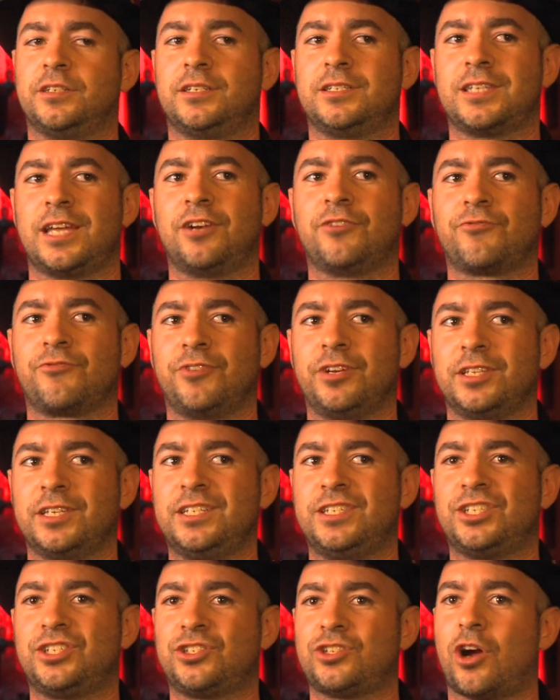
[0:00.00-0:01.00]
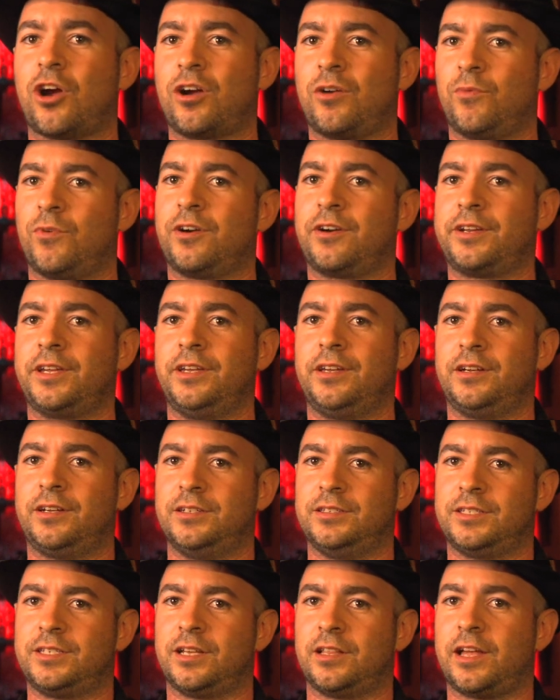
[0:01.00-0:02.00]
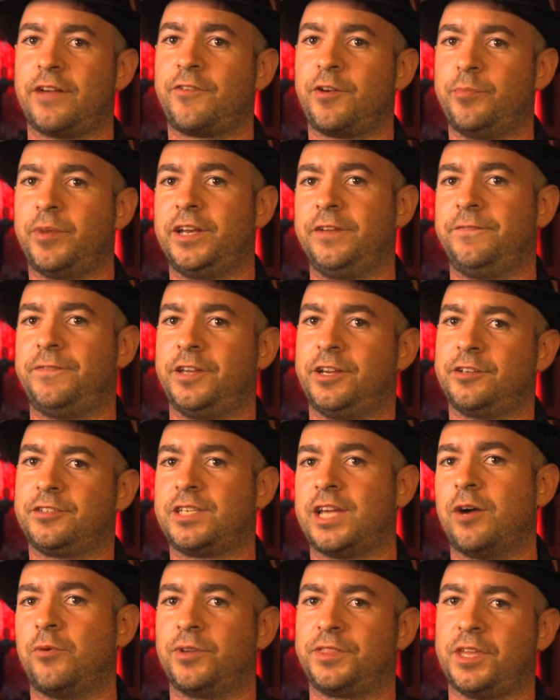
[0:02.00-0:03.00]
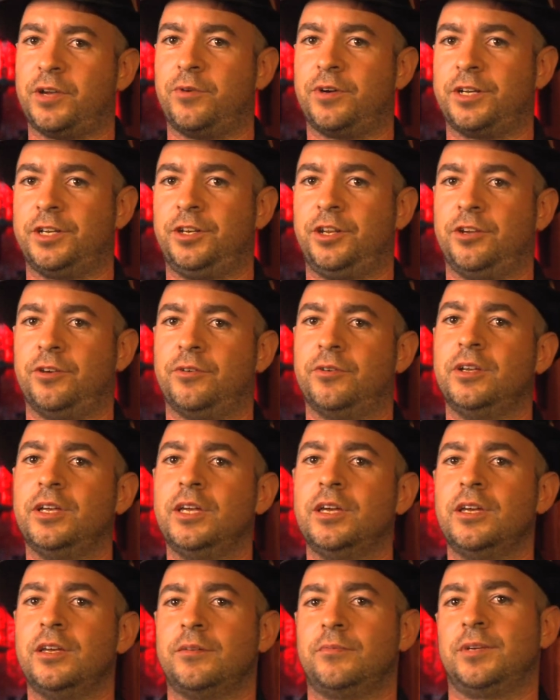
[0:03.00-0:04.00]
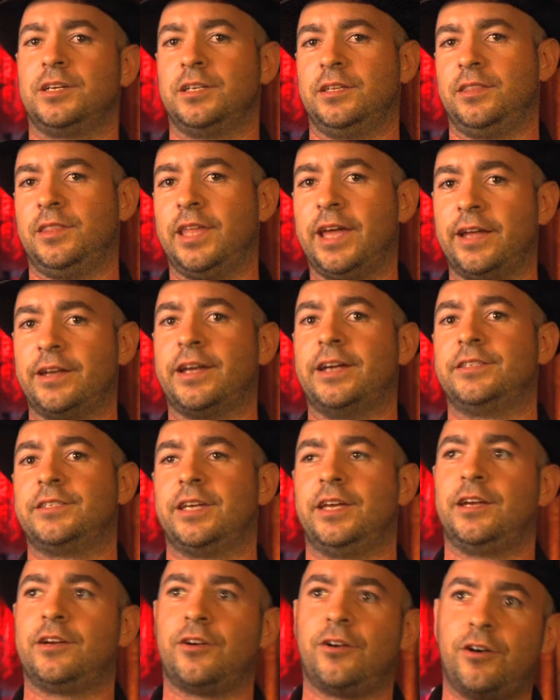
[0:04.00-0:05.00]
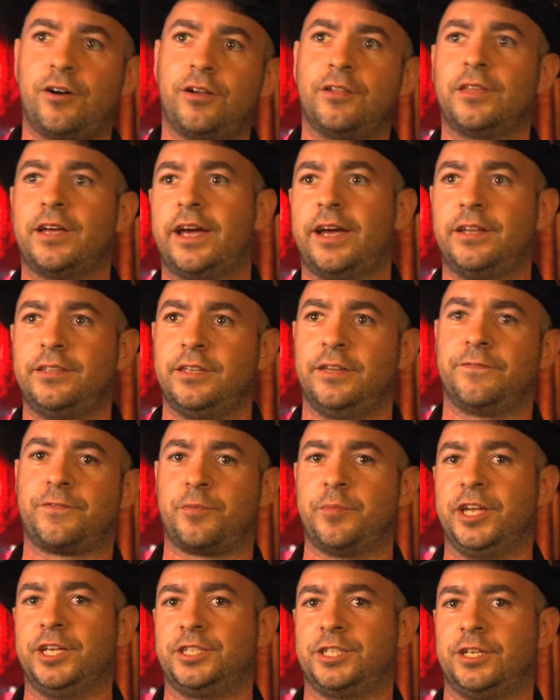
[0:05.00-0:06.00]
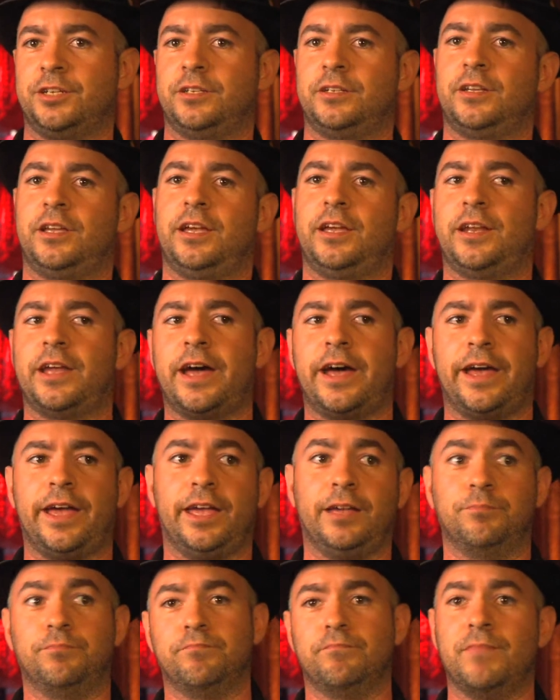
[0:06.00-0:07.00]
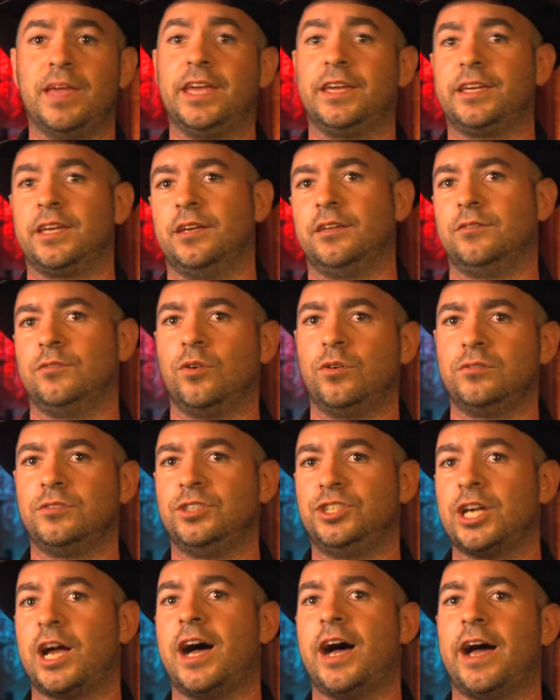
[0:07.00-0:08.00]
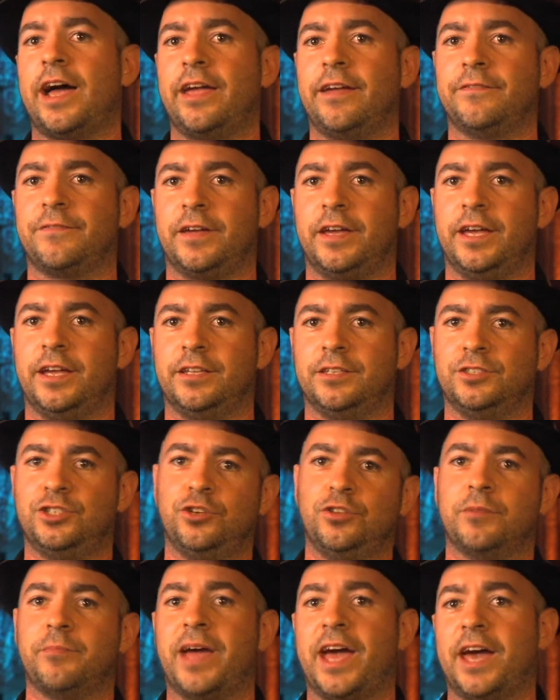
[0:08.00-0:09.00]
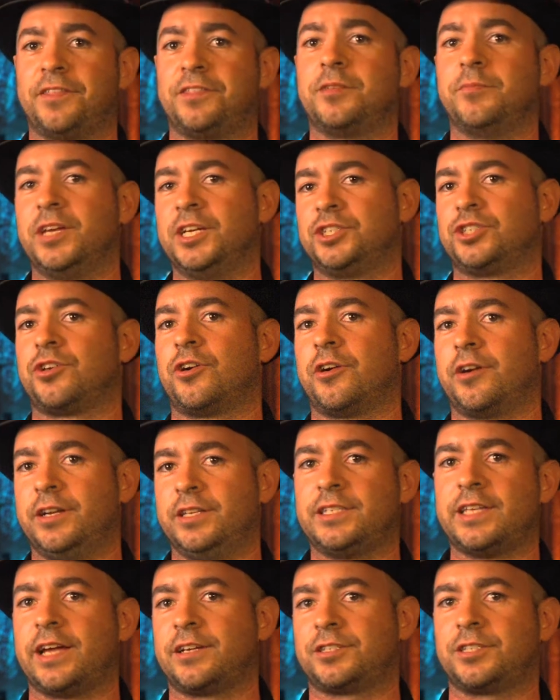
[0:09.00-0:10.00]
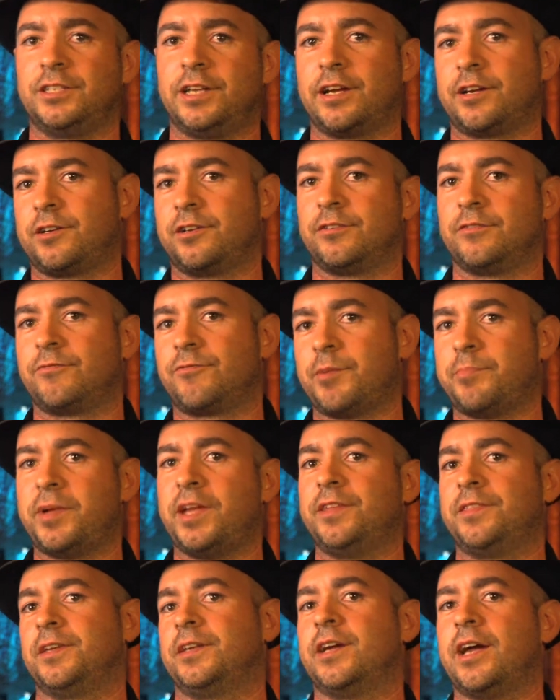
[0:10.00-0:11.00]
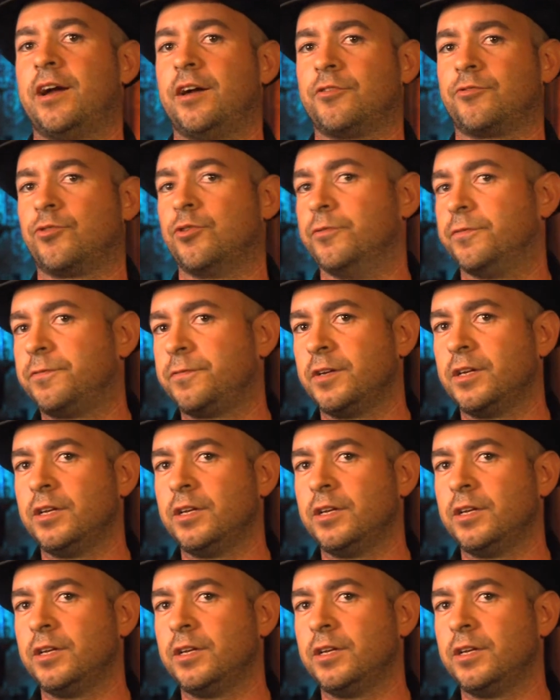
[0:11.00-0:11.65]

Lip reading: Because I don't really start working until everybody figures out what they want to do. And then I take all that information and I make it jive and do the math to make sure it's actually not going to rip anything out of the roof.